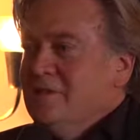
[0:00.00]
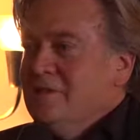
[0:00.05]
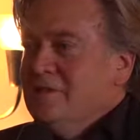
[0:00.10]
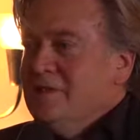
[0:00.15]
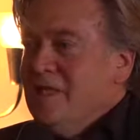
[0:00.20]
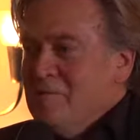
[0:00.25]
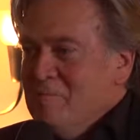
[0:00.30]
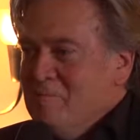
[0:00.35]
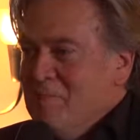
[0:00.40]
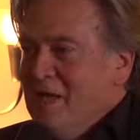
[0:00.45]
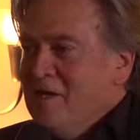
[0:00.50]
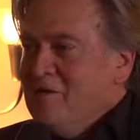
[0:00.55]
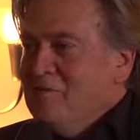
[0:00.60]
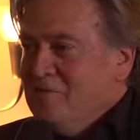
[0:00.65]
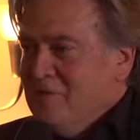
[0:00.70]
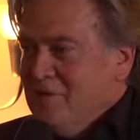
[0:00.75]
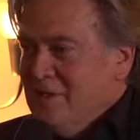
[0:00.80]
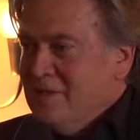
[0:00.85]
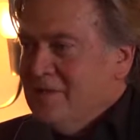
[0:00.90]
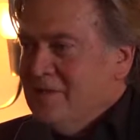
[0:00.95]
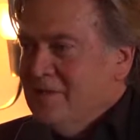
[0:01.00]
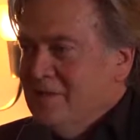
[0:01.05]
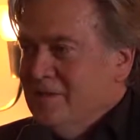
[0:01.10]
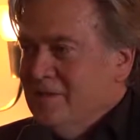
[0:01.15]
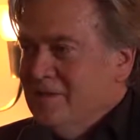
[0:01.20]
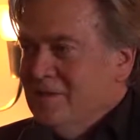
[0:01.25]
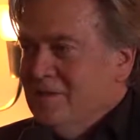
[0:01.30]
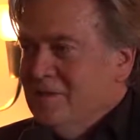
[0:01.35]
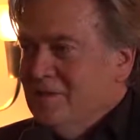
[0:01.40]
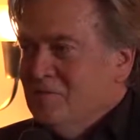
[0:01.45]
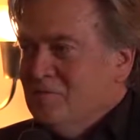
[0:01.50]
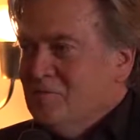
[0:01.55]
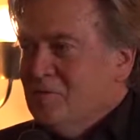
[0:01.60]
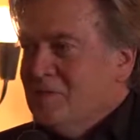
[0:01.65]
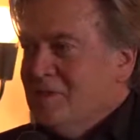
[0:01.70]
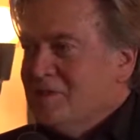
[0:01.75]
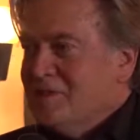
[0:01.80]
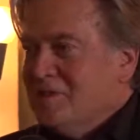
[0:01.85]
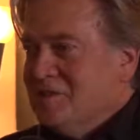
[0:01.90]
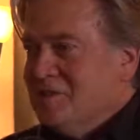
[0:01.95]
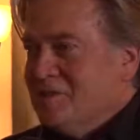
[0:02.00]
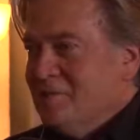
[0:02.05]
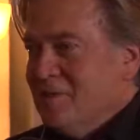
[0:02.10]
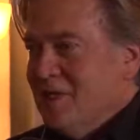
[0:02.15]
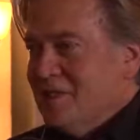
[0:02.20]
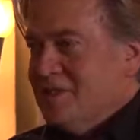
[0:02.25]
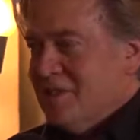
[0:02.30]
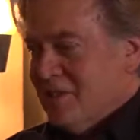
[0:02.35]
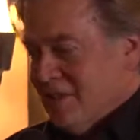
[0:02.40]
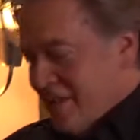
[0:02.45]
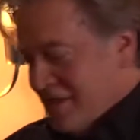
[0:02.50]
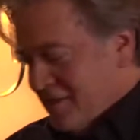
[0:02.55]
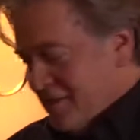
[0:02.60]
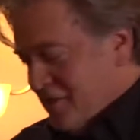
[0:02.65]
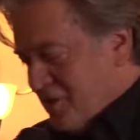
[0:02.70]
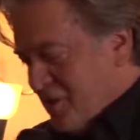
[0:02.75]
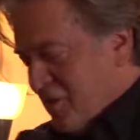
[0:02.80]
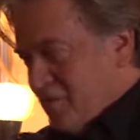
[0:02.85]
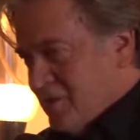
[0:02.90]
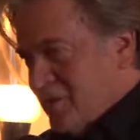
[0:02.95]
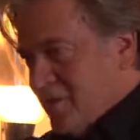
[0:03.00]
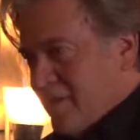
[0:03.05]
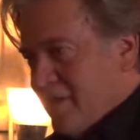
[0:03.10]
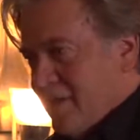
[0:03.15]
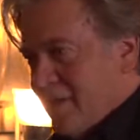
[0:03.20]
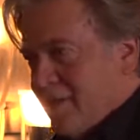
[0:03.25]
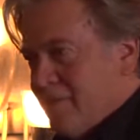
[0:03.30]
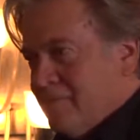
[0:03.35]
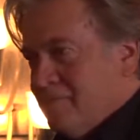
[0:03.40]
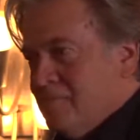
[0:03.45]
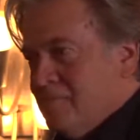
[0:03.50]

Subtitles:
they benefit from the system as it goes today.